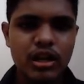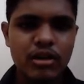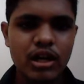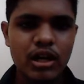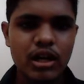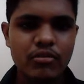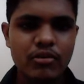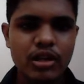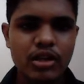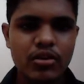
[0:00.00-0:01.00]
AM
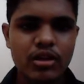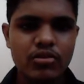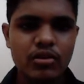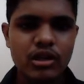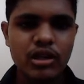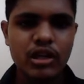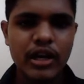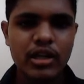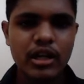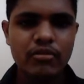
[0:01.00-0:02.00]
radio, in soldering
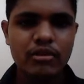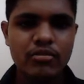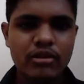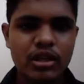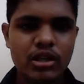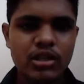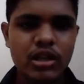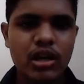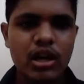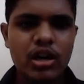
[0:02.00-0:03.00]
iron type of circuit.
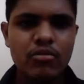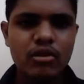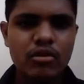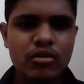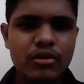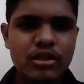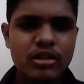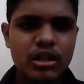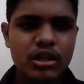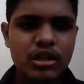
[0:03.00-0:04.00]
Full wave bridge
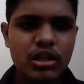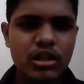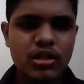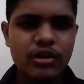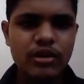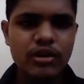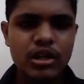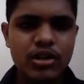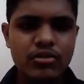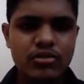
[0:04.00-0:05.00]
circuit rectifier are
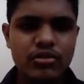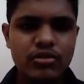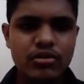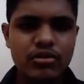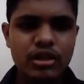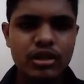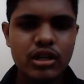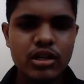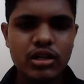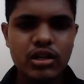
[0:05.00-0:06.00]
used to detect the
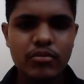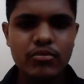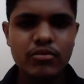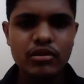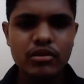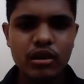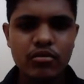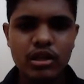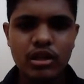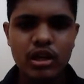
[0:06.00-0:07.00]
amplitude of
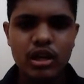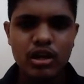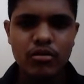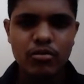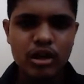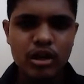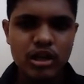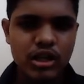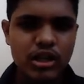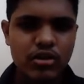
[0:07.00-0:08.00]
the modulating
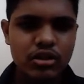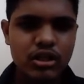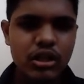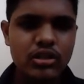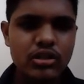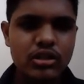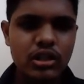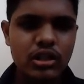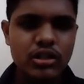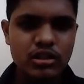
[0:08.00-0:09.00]
radio signals.
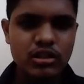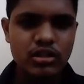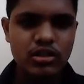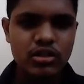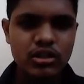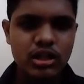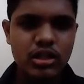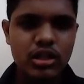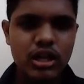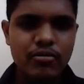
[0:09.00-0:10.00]
These center
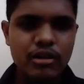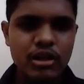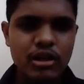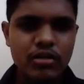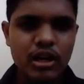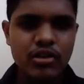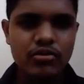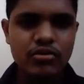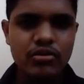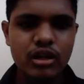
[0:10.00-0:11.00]
type rectifier are
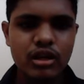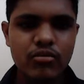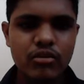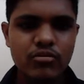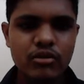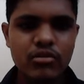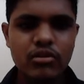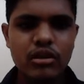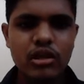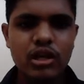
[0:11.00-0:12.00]
used to convert
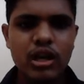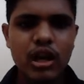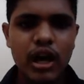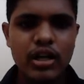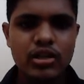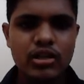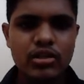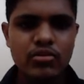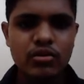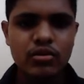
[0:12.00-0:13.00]
between high AC
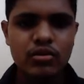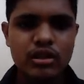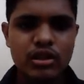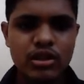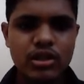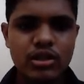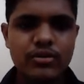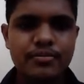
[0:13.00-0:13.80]
to low DC.